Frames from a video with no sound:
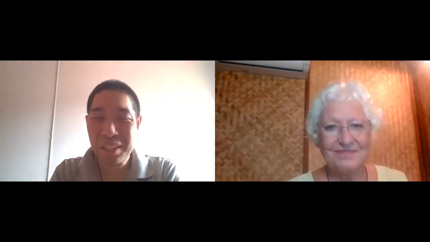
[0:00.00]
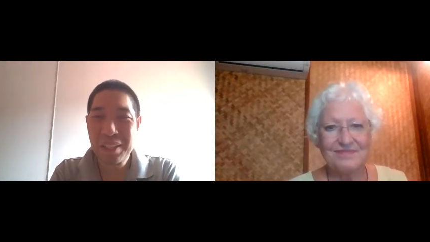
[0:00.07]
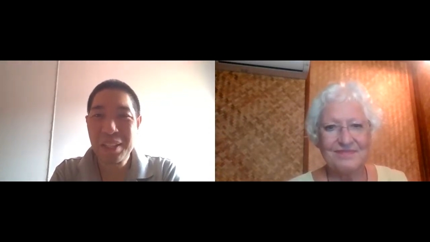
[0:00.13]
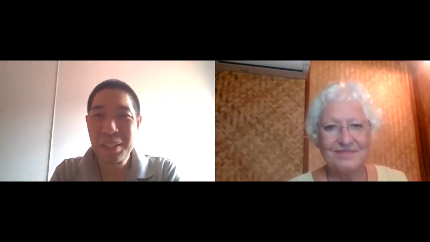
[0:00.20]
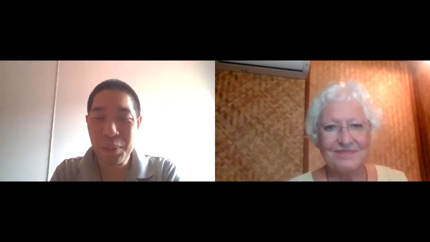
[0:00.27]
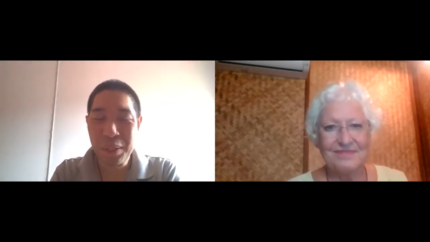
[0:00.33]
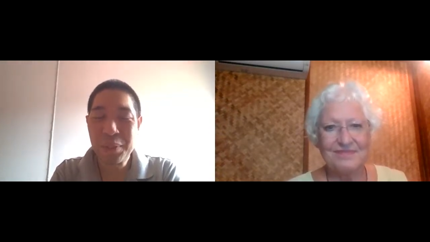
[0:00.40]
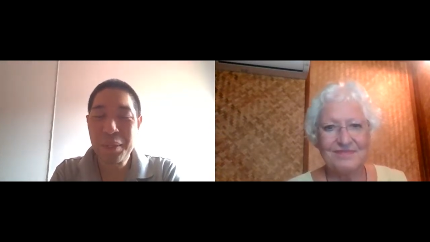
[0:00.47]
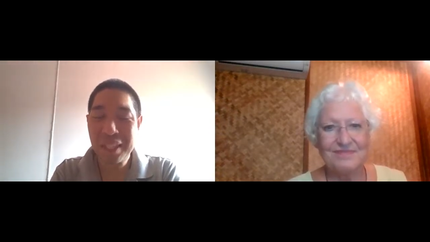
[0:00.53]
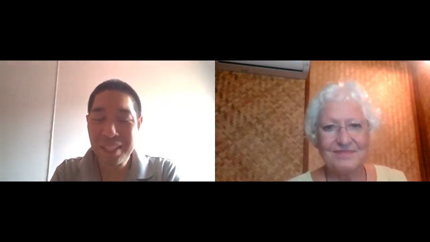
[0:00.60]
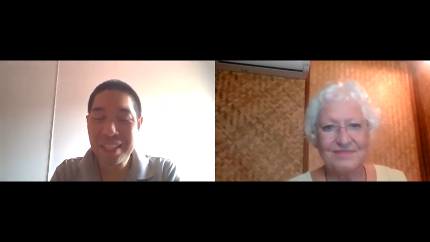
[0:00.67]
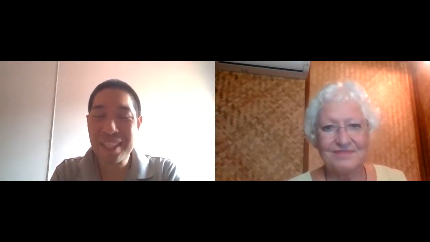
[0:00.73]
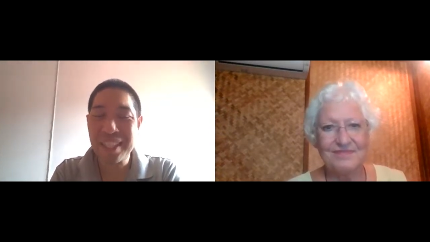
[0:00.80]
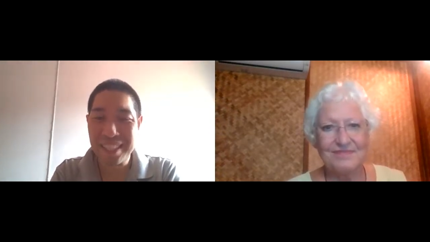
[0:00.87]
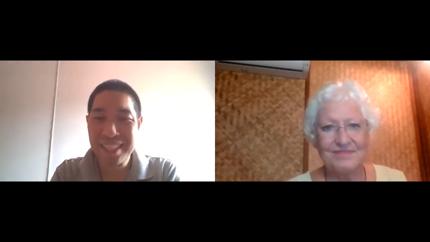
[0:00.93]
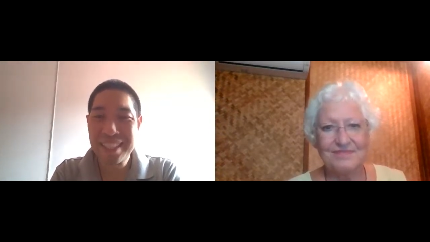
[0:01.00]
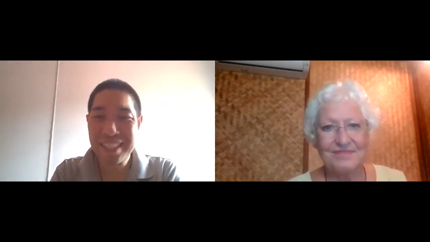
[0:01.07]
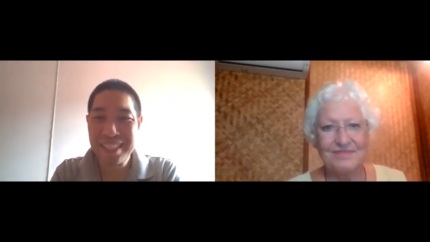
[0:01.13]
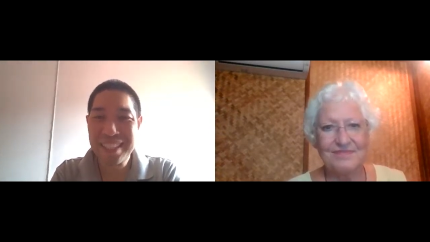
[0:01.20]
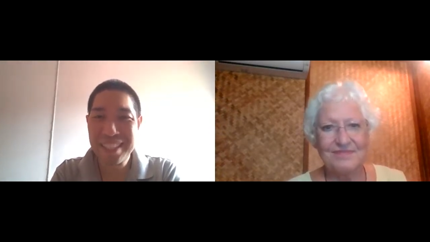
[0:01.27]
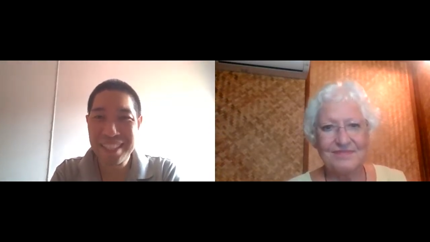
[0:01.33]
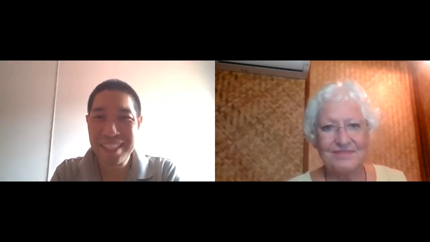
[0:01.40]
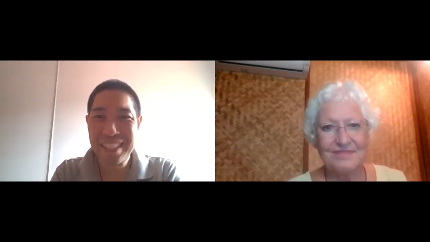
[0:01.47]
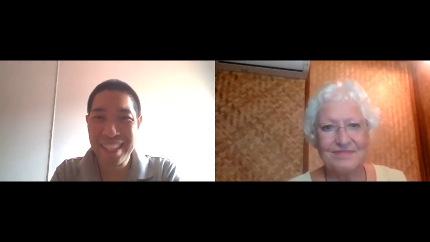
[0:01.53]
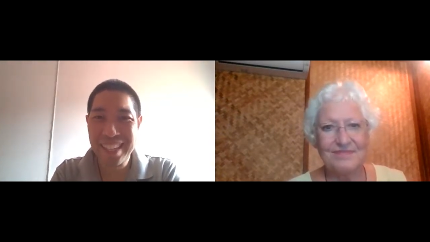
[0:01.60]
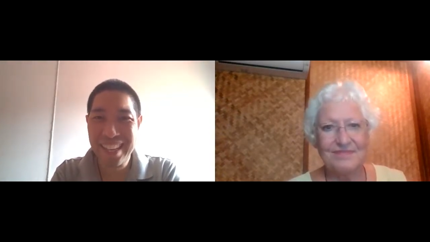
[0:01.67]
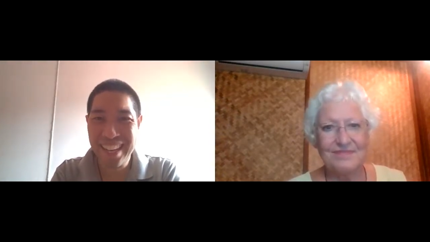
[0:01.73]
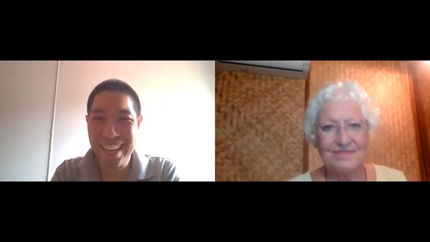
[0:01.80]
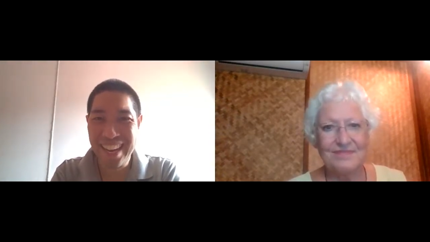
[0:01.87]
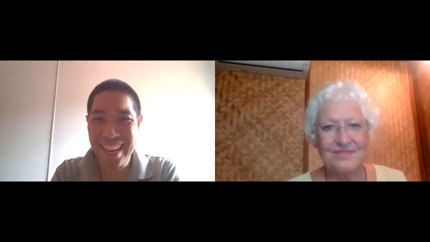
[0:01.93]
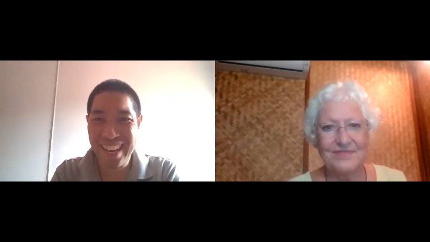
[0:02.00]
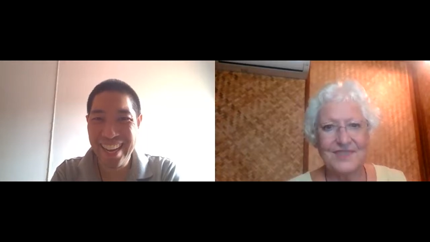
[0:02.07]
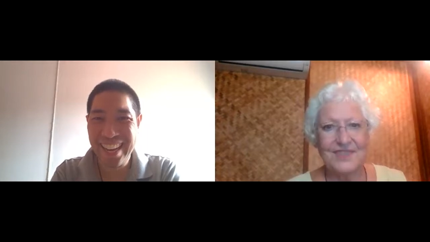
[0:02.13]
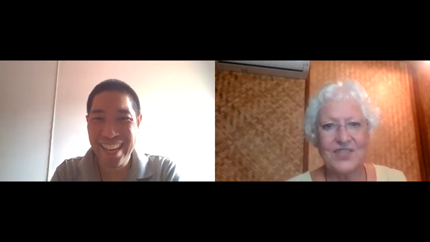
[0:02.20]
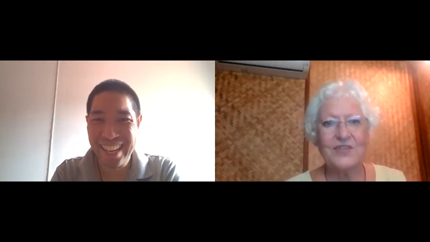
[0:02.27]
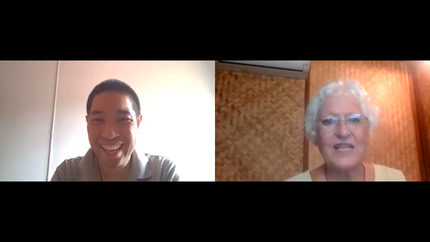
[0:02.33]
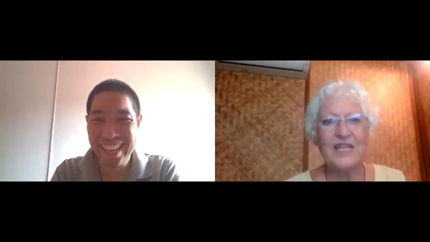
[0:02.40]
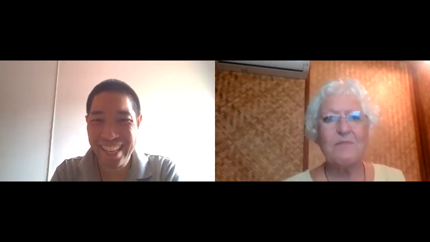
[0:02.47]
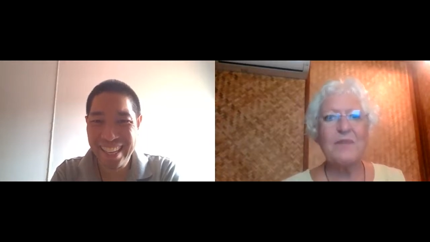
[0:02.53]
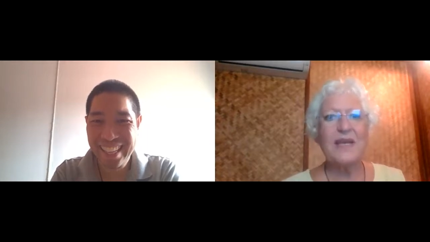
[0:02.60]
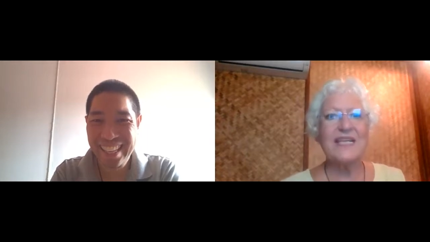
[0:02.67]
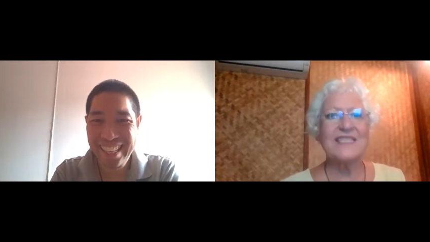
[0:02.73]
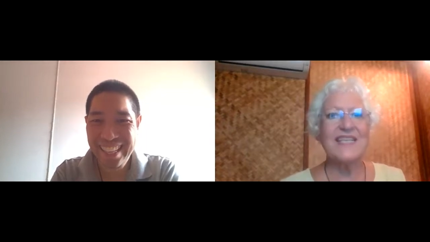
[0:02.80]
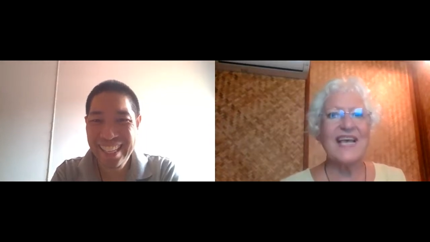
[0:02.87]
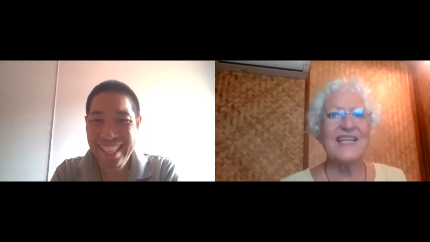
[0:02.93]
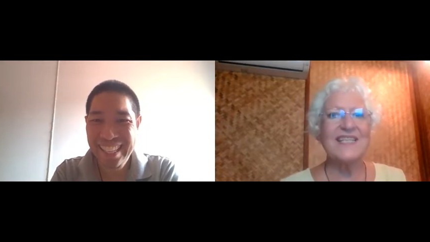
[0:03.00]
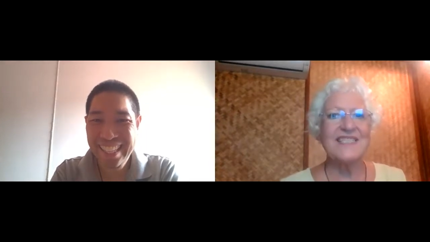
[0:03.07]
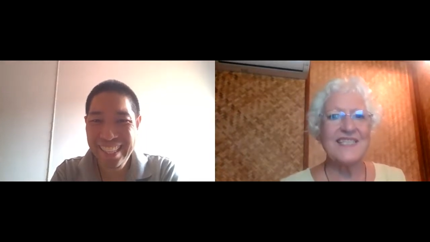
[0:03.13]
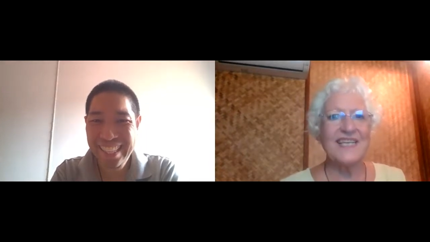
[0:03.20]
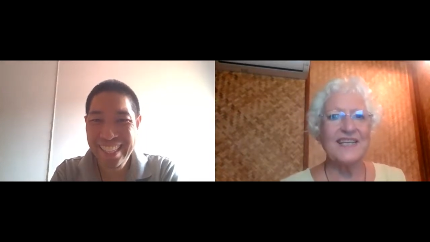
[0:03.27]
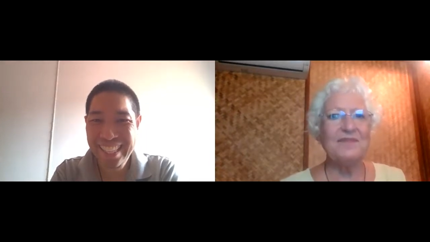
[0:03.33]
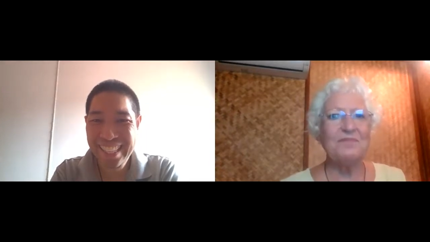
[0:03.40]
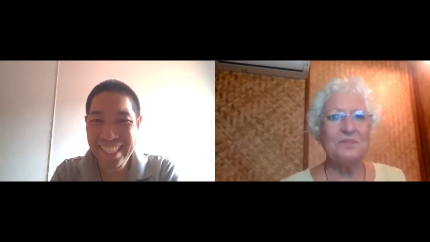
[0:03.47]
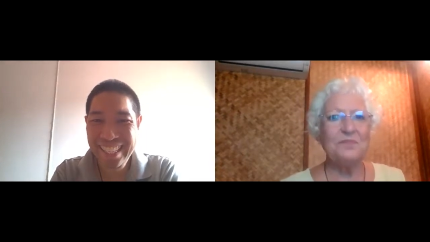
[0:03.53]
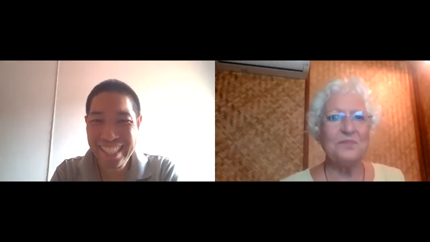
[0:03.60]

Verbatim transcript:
Speaker 1: so interesting so
Speaker 2: that makes sense huh?